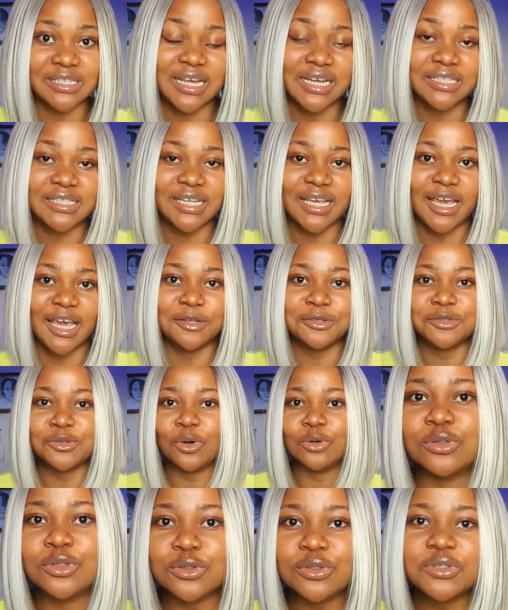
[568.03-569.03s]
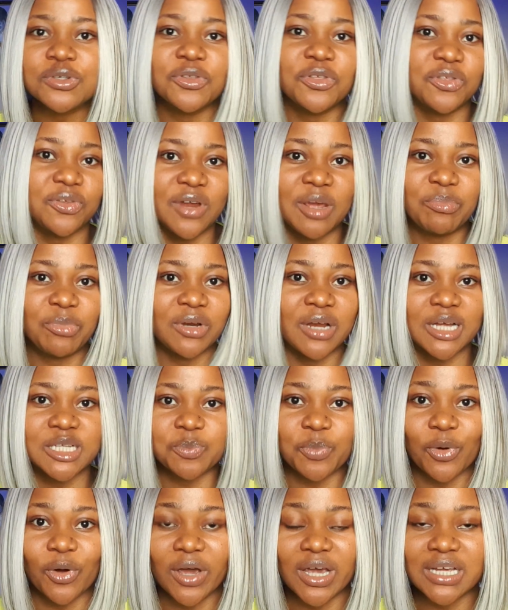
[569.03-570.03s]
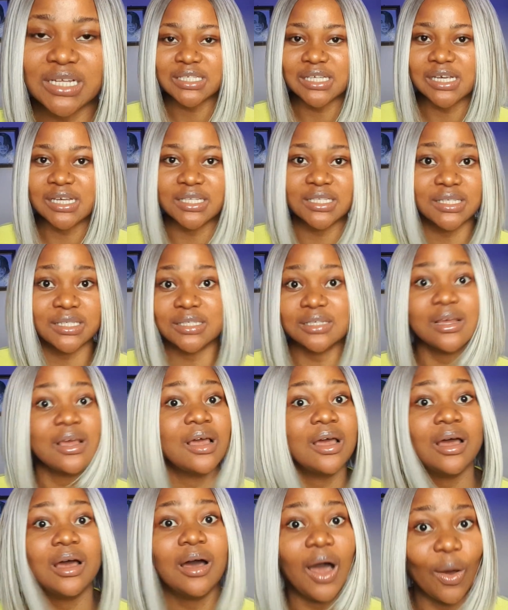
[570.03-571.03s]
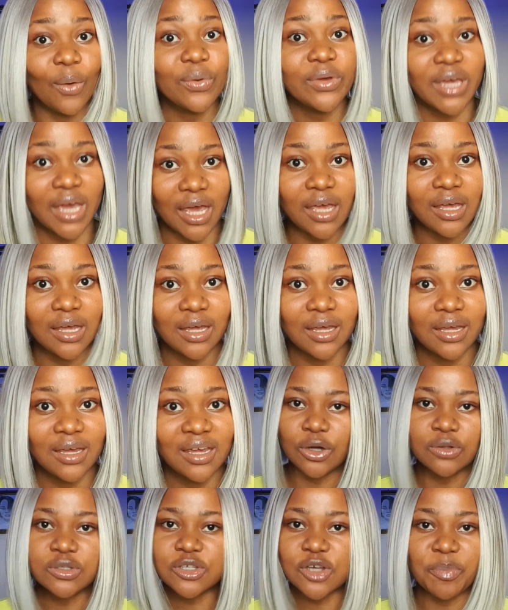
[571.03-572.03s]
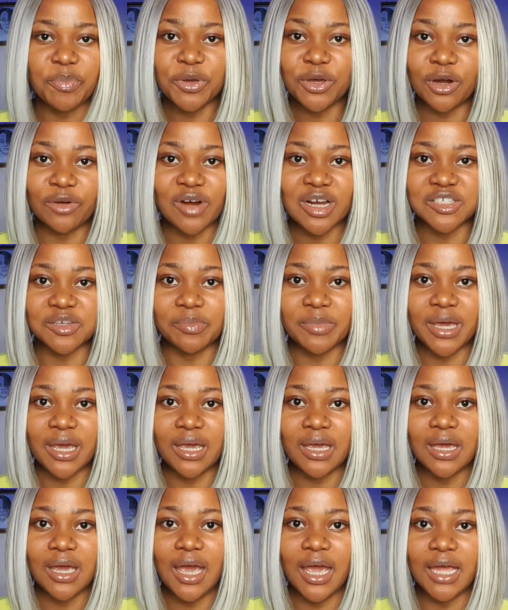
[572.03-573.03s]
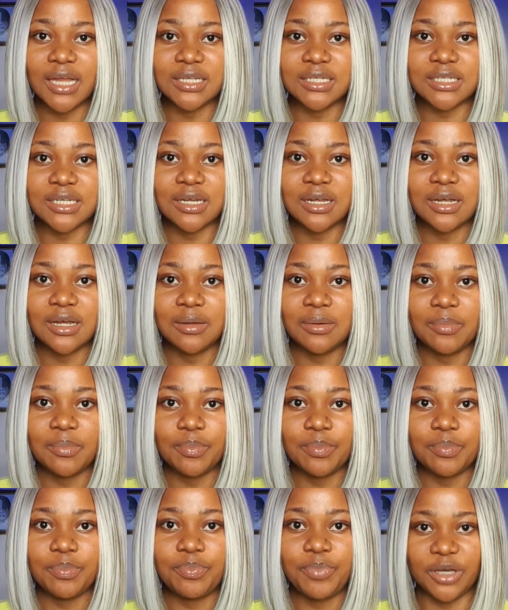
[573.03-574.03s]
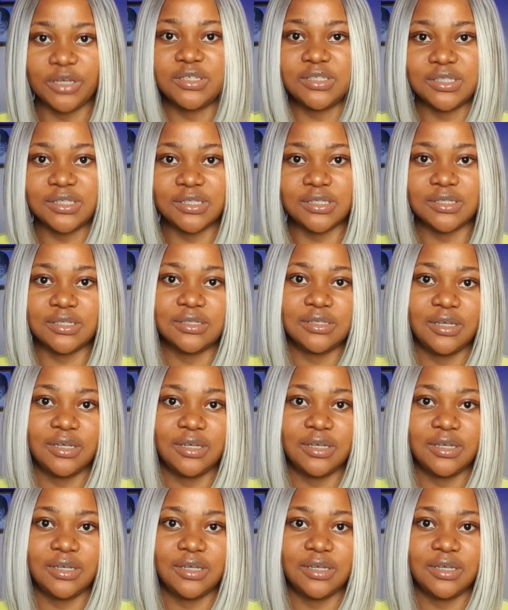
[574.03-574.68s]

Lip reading: LinkedIn. So 2 to 3 bullet points is okay. Don't copy your resume and paste